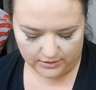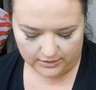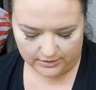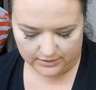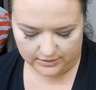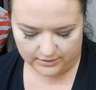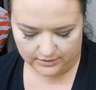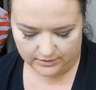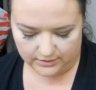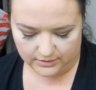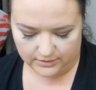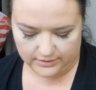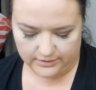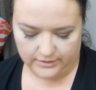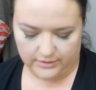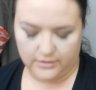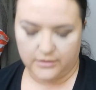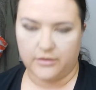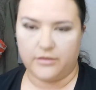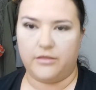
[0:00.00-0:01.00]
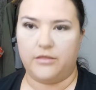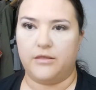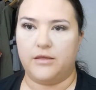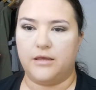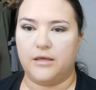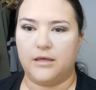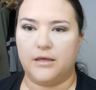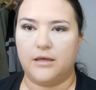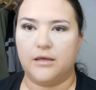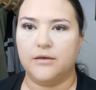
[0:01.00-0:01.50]
And I like
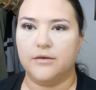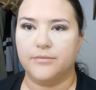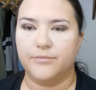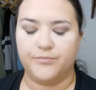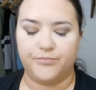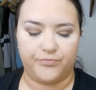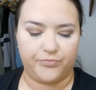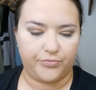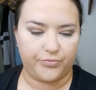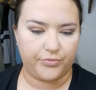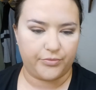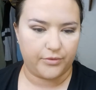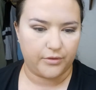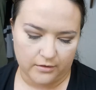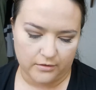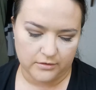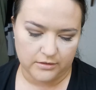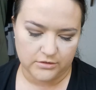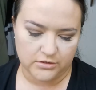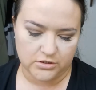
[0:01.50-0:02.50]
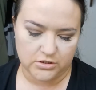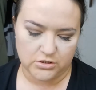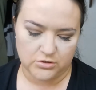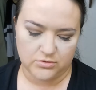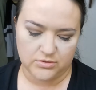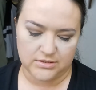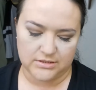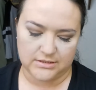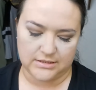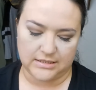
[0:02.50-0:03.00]
let's do
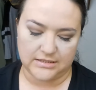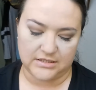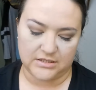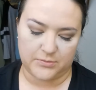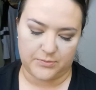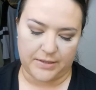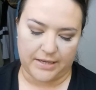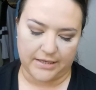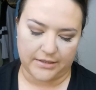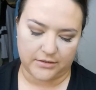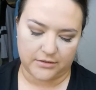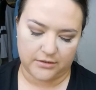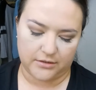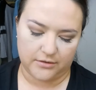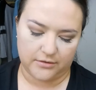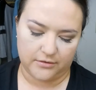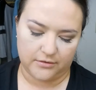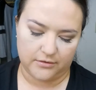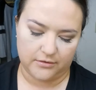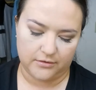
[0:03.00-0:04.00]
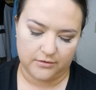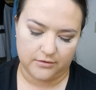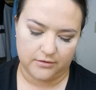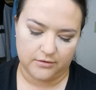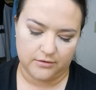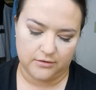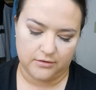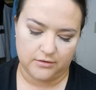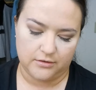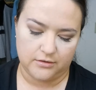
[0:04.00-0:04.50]
Suspect.
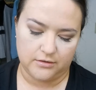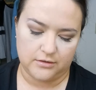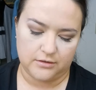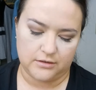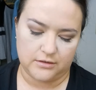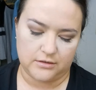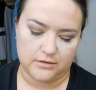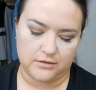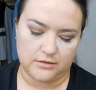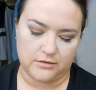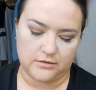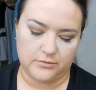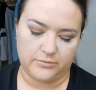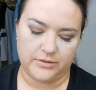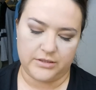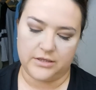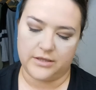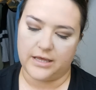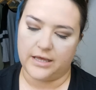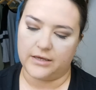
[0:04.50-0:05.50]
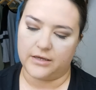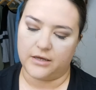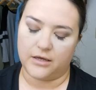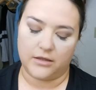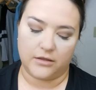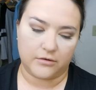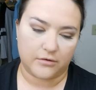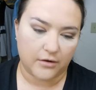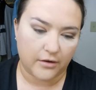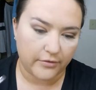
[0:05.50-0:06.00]
Get a little bit of that
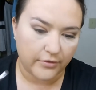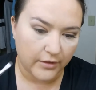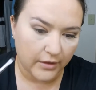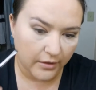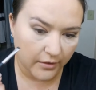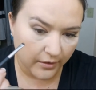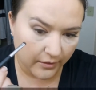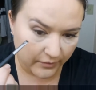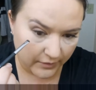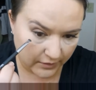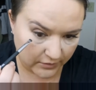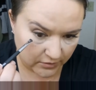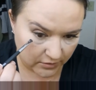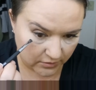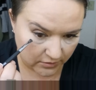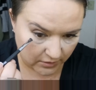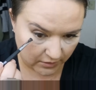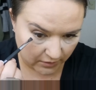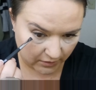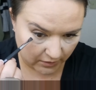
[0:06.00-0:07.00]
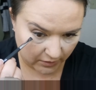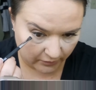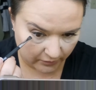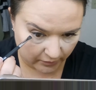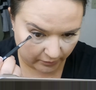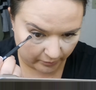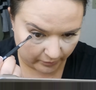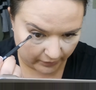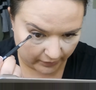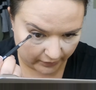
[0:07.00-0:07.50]
color on there, and that's just going to go on
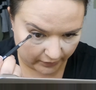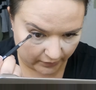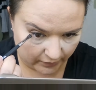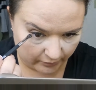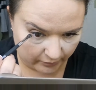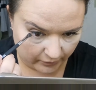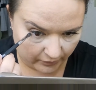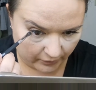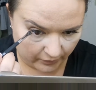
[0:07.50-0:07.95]
the bottom.